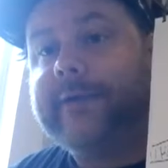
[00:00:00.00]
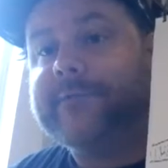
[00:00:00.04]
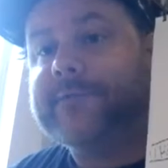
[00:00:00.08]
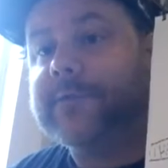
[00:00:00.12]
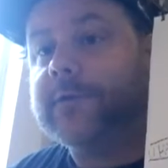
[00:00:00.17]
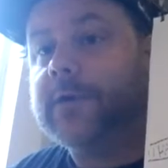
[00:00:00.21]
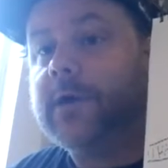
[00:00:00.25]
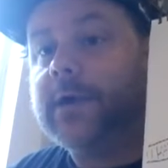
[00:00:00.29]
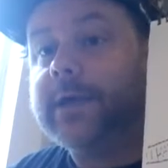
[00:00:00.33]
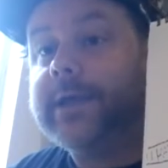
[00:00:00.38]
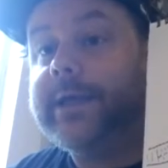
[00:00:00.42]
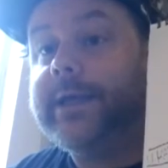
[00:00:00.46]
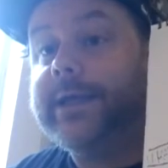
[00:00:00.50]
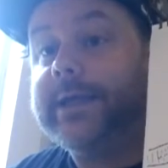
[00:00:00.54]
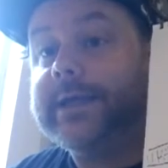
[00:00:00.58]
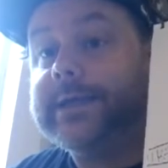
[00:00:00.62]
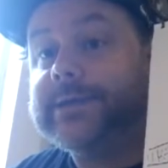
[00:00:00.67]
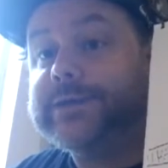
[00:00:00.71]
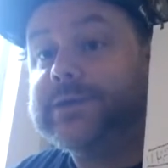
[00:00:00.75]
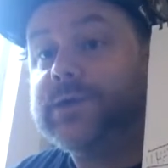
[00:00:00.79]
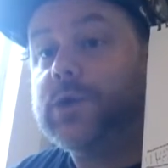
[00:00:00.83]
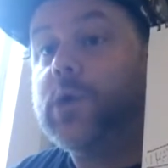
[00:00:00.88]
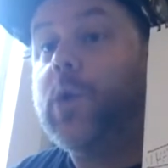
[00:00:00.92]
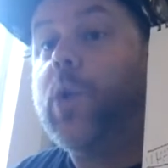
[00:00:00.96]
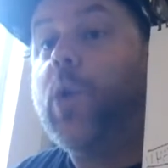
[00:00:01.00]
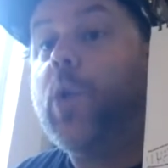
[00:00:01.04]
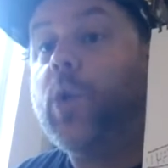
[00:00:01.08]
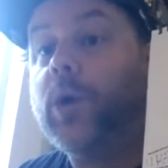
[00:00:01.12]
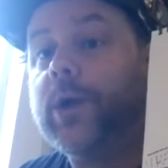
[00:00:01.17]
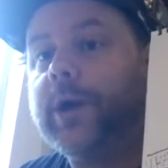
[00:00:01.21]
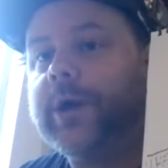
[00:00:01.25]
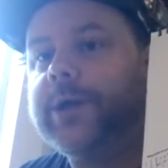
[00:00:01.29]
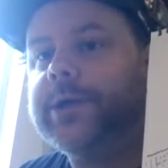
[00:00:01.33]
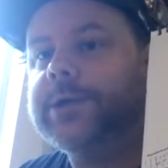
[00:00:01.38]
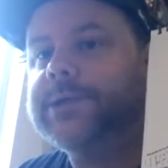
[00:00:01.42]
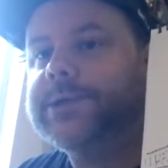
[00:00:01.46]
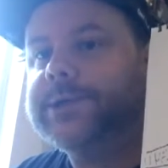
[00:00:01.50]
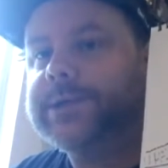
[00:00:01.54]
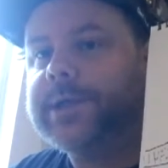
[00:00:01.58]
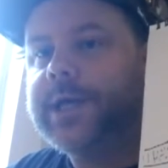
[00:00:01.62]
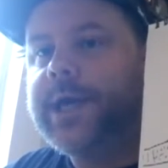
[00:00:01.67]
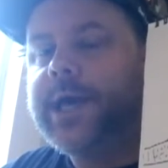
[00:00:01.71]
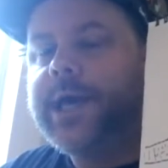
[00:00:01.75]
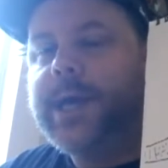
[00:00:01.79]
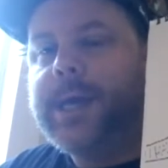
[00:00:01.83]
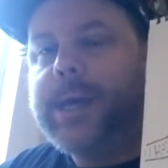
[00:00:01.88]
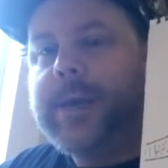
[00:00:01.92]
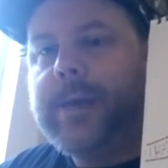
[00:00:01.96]
After all, he is an orange
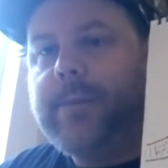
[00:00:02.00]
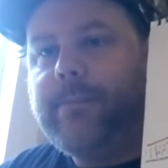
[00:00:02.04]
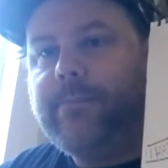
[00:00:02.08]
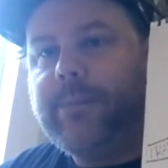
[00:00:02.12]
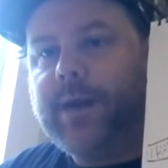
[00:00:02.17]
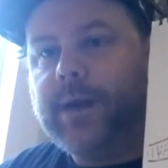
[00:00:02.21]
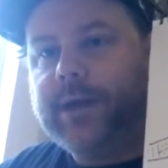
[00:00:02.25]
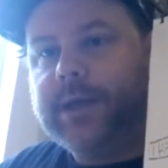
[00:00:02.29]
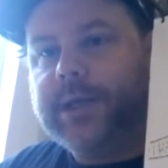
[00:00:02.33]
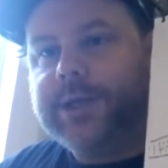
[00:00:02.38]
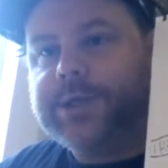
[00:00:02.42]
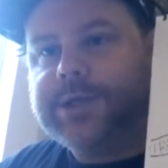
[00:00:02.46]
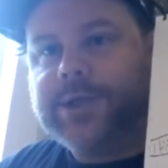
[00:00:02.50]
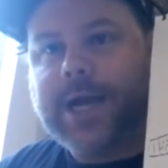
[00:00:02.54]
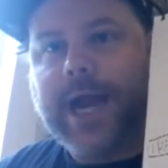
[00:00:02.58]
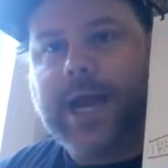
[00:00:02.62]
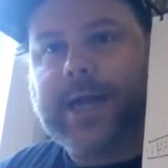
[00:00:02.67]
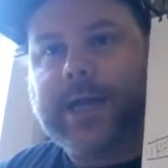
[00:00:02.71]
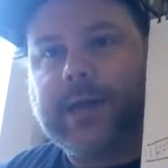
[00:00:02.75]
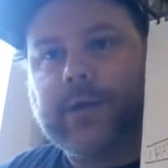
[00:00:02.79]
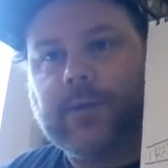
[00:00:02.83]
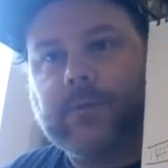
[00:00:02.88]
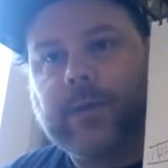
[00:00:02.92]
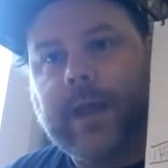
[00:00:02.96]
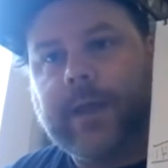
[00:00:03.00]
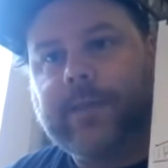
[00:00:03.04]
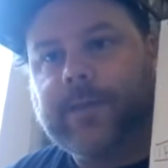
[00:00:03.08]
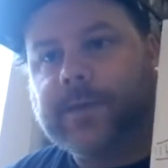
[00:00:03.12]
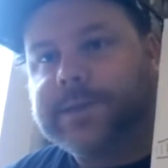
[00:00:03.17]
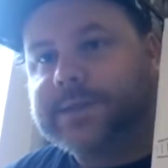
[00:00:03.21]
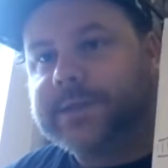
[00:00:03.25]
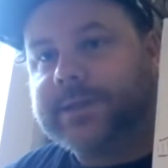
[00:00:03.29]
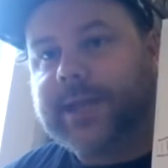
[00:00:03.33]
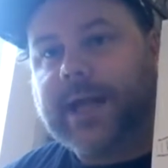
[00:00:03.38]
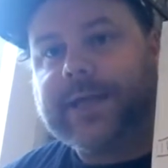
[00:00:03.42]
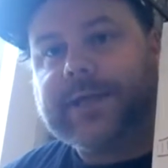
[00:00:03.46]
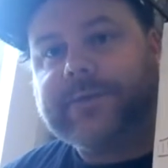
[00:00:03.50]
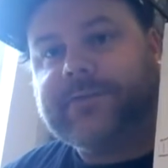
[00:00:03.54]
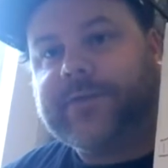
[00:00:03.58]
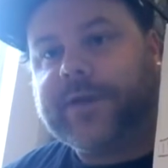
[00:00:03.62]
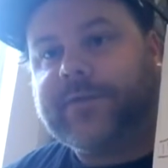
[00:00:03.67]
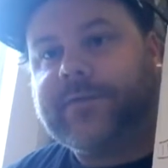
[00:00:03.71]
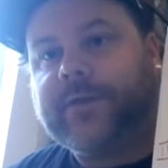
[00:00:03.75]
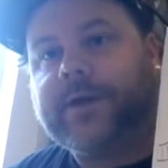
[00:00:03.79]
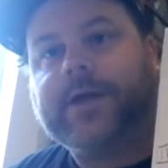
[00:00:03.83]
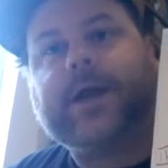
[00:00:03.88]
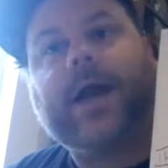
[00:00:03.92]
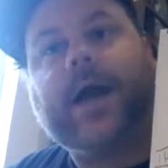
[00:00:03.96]
bearded dragon, and there's a lot of
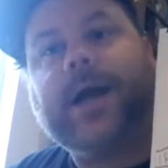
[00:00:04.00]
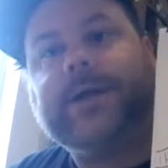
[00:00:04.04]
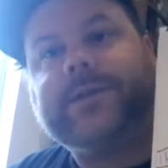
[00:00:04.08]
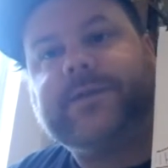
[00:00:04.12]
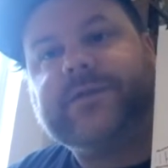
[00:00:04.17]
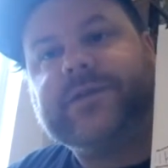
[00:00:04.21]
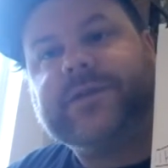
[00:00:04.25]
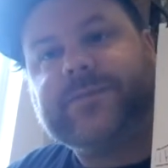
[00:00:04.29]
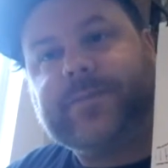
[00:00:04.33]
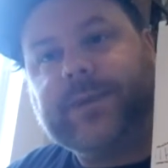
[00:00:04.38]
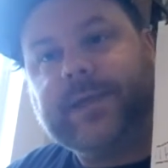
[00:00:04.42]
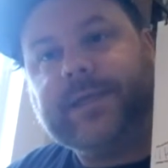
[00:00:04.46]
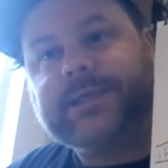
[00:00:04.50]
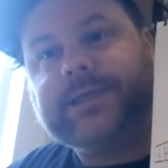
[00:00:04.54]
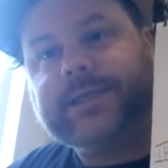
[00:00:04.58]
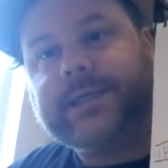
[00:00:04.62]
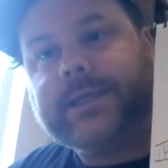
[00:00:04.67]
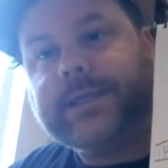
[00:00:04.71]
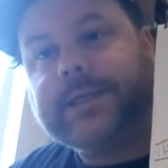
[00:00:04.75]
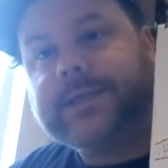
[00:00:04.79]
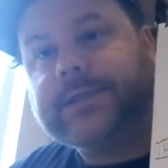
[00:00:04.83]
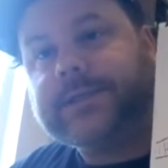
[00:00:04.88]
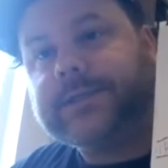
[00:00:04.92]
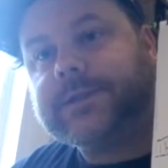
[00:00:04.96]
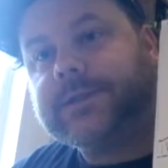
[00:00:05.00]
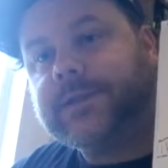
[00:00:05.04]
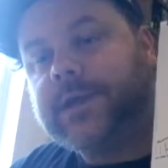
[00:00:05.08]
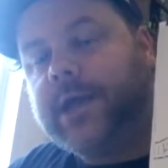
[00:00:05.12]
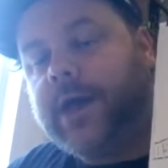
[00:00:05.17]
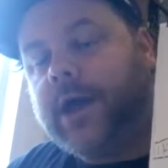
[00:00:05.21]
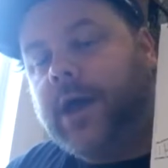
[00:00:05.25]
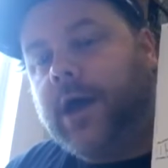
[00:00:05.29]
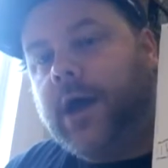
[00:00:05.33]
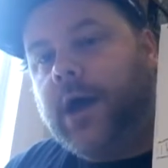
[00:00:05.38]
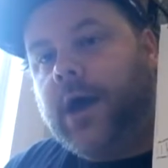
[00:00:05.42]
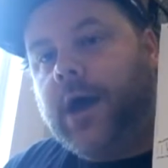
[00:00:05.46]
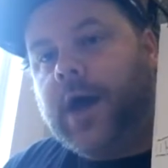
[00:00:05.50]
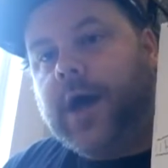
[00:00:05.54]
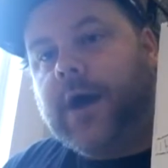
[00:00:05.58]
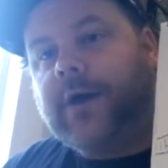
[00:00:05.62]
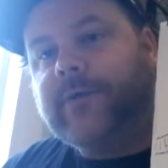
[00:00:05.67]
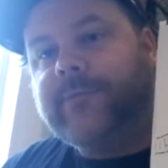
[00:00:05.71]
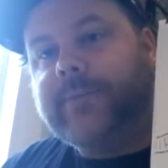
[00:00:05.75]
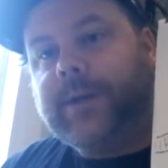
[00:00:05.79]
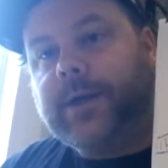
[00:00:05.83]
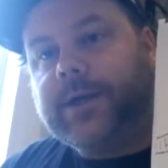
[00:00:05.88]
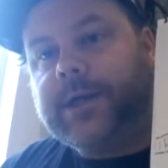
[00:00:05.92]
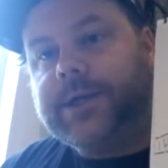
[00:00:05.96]
different kinds of species
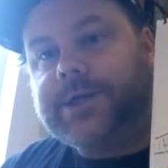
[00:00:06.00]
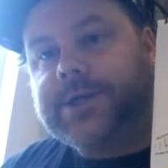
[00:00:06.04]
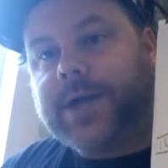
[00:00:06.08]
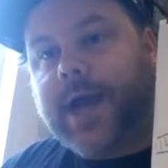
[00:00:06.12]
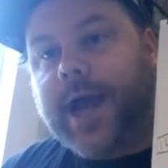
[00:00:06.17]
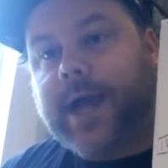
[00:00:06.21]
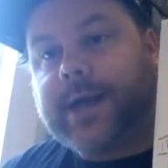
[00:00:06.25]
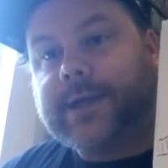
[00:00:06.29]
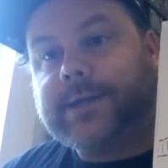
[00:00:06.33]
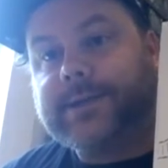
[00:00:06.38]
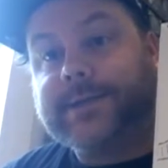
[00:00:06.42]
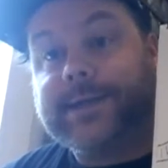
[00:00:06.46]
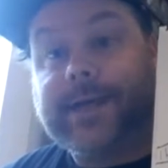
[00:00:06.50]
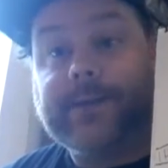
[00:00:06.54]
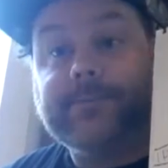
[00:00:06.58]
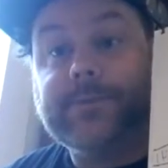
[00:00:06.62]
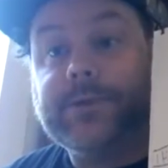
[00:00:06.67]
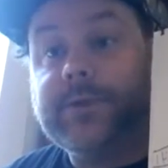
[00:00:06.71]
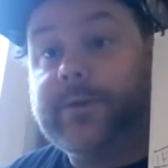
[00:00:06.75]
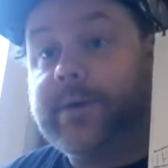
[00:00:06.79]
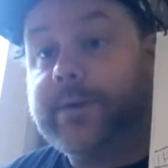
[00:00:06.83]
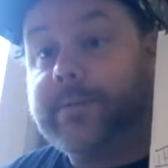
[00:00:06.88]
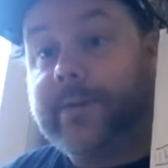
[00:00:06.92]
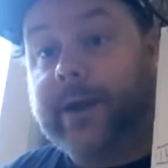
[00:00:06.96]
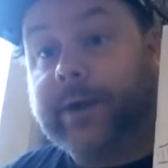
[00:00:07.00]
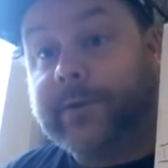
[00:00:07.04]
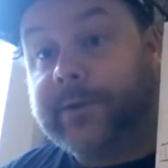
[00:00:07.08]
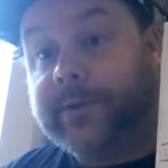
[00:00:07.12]
of bearded dragons. I'm doing my